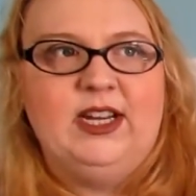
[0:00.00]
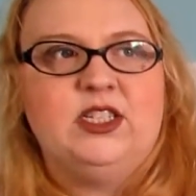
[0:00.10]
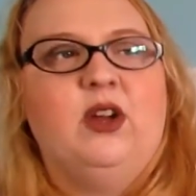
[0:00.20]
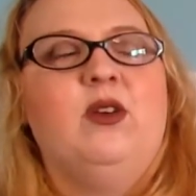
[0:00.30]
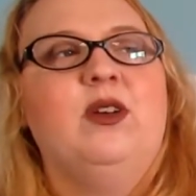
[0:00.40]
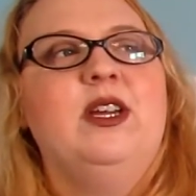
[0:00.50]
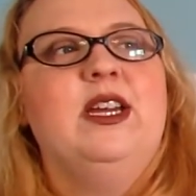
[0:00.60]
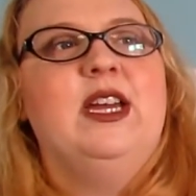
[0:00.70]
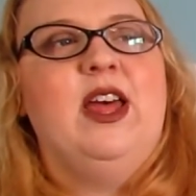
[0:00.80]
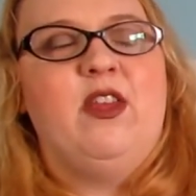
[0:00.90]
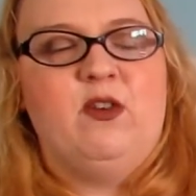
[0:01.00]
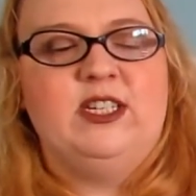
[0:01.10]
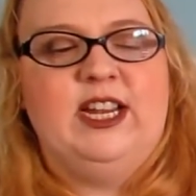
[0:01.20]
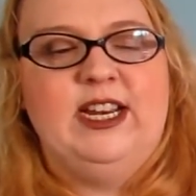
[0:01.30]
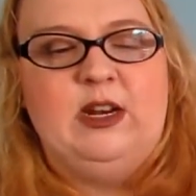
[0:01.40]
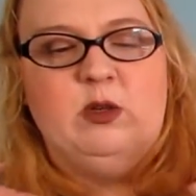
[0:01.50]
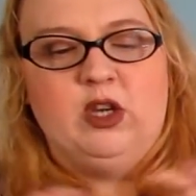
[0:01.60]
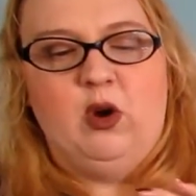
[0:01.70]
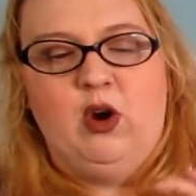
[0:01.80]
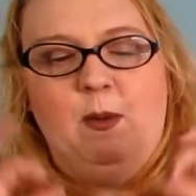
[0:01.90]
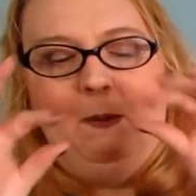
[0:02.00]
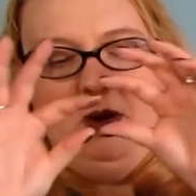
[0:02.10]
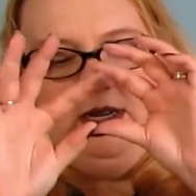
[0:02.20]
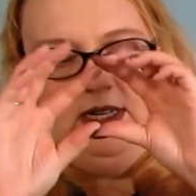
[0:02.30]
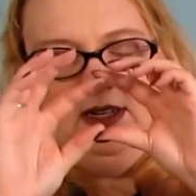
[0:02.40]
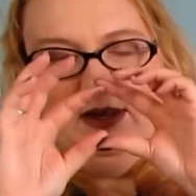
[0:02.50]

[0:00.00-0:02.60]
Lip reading: So the first thing I did was go home and put